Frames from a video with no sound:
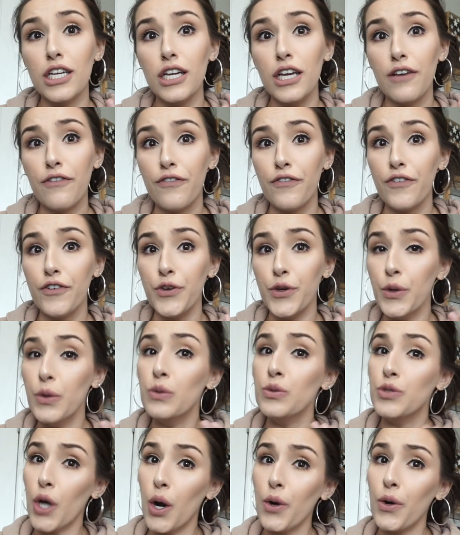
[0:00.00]
if
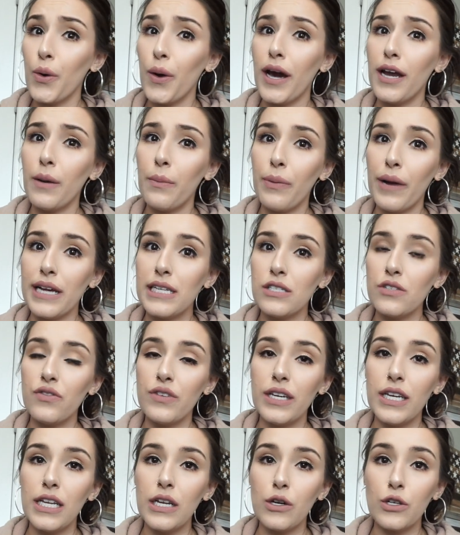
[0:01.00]
you don't know how to
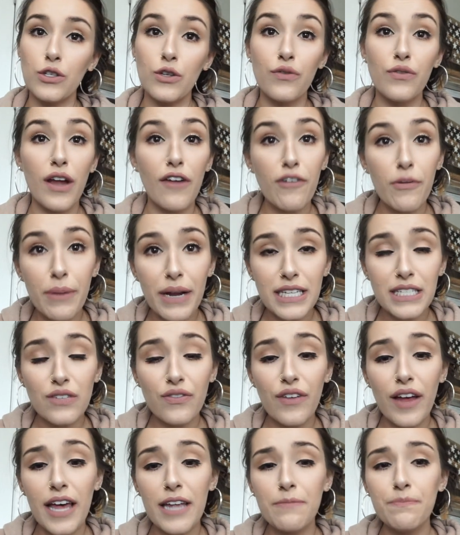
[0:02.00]
breastfeed or you've never
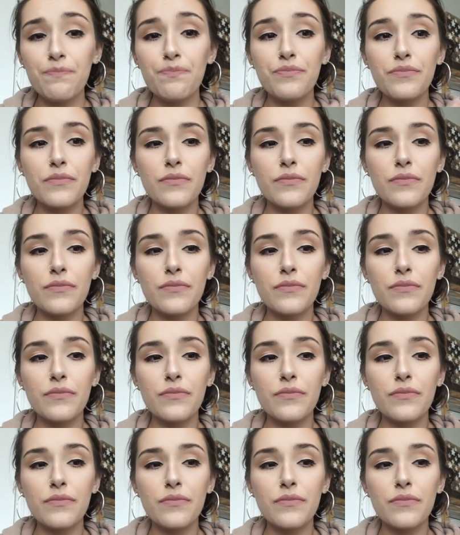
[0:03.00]
breastfed,